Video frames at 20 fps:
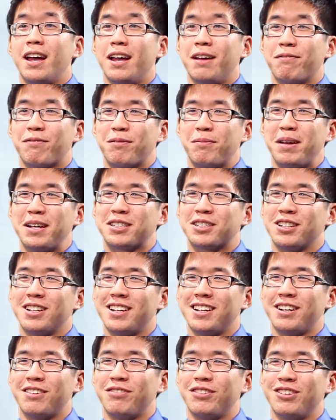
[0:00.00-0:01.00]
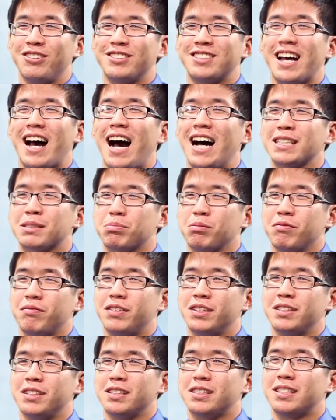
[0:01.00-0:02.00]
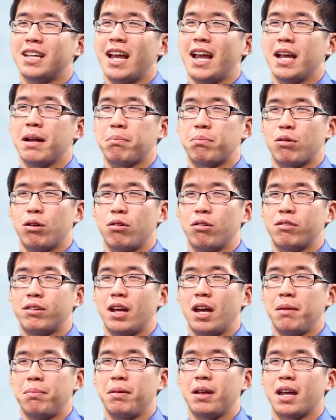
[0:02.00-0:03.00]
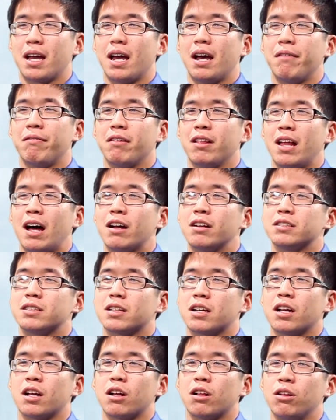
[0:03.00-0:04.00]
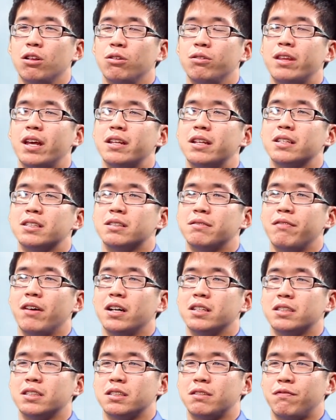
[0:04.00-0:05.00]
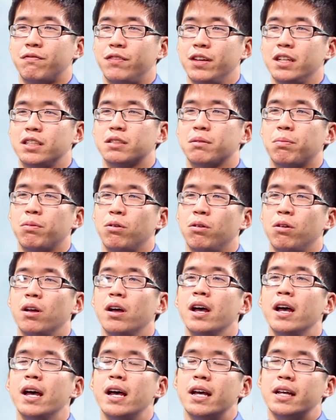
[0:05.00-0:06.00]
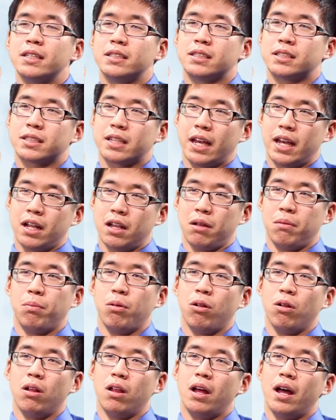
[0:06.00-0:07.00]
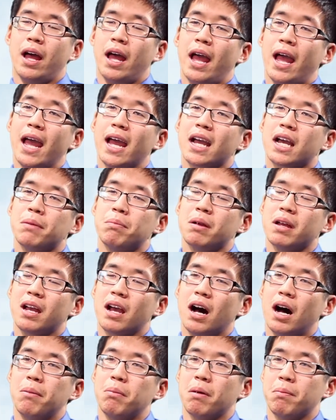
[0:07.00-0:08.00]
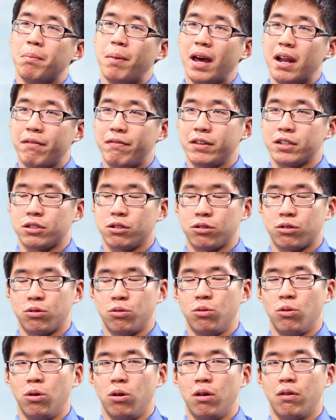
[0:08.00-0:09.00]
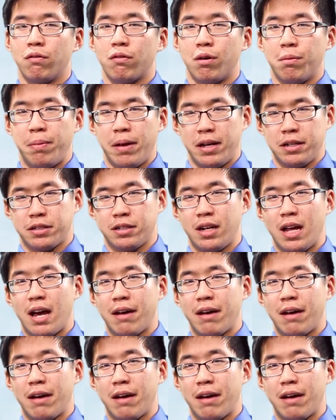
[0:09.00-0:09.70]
informational interviews, hospital visits, and prototyping have allowed us to conclude that this device is feasible, scalable, and can become a beneficial tool for patient